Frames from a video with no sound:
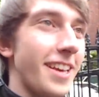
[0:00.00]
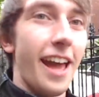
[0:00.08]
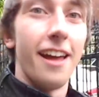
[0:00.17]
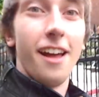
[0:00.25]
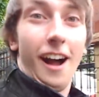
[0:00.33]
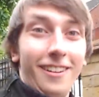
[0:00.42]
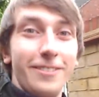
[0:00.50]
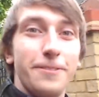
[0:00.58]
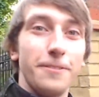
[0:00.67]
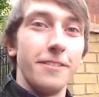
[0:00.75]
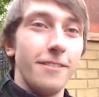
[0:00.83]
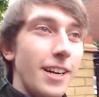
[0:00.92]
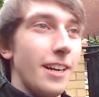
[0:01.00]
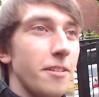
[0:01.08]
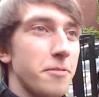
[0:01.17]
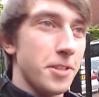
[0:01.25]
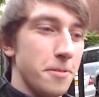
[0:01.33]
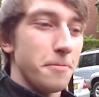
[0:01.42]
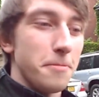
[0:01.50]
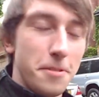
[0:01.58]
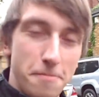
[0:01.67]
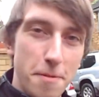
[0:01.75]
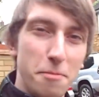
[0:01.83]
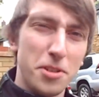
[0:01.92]
Yeah, I
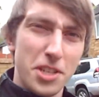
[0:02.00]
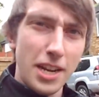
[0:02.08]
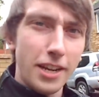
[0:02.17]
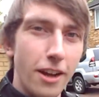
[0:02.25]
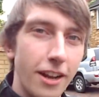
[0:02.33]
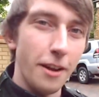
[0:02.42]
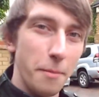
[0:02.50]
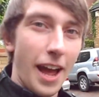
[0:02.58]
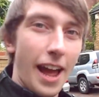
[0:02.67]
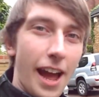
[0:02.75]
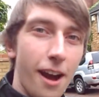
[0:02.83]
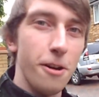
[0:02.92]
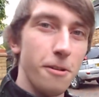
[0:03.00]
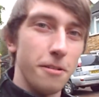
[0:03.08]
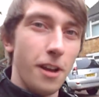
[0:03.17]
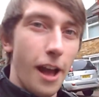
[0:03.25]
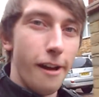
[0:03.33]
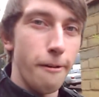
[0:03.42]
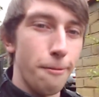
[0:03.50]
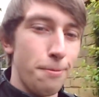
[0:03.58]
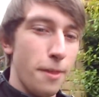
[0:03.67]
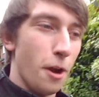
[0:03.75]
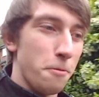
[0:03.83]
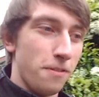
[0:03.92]
remember saying earlier about how
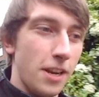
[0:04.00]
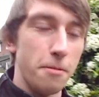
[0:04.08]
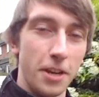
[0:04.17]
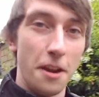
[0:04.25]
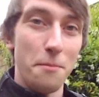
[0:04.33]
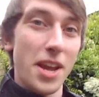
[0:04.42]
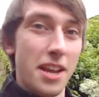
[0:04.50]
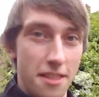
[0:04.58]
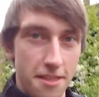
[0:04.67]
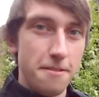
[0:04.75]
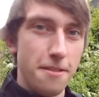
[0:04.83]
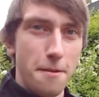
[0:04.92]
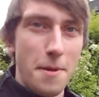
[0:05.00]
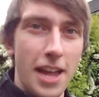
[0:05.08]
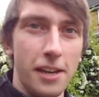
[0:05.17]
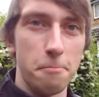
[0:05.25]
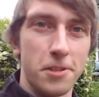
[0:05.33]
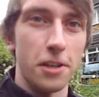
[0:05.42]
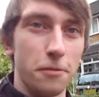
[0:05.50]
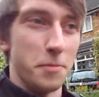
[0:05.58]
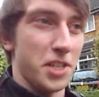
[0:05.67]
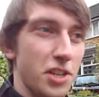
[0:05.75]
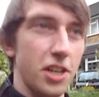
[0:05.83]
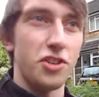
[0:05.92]
hopefully we're going to meet the man
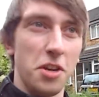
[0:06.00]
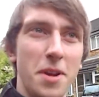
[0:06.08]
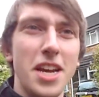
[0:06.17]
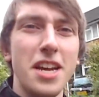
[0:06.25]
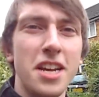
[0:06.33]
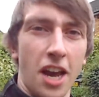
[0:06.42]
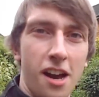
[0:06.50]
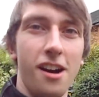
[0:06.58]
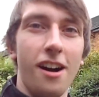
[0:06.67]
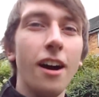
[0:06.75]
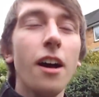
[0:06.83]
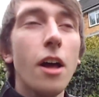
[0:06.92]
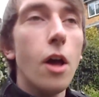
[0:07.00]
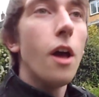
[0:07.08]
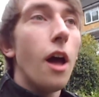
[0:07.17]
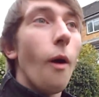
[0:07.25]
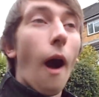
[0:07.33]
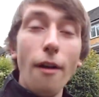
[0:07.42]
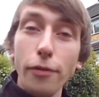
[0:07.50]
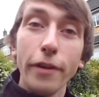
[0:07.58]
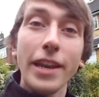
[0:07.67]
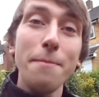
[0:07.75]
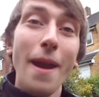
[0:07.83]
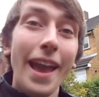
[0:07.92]
himself, Mr. Jimmy Carr. I've
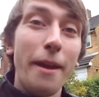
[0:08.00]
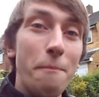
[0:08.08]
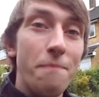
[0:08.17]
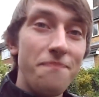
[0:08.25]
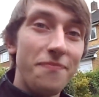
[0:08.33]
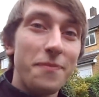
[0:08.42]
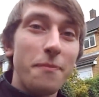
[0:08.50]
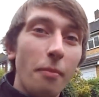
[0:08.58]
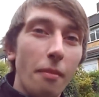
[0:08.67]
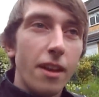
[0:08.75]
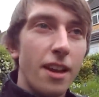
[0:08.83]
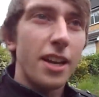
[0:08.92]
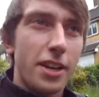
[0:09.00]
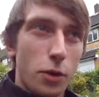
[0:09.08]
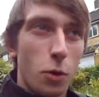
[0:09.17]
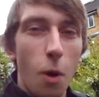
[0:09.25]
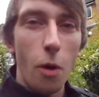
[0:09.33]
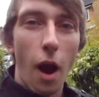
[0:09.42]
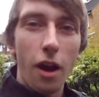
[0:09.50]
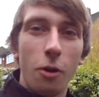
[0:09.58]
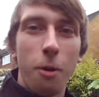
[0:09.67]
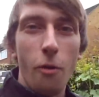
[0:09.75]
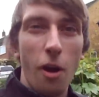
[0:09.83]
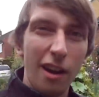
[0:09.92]
already met him, quote
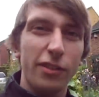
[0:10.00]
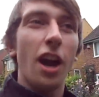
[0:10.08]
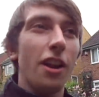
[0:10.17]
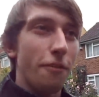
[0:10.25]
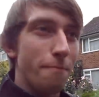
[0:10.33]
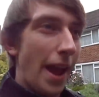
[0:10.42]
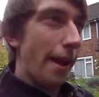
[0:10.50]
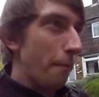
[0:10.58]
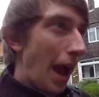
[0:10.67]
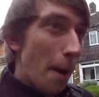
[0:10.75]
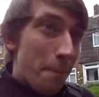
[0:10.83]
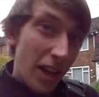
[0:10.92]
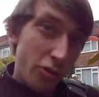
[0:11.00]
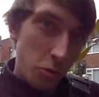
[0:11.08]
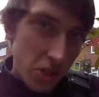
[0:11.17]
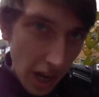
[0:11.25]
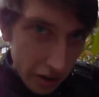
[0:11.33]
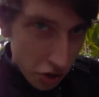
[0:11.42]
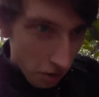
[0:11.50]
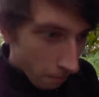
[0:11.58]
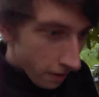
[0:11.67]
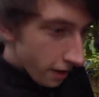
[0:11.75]
unquote. I've kind of met him at a petrol station.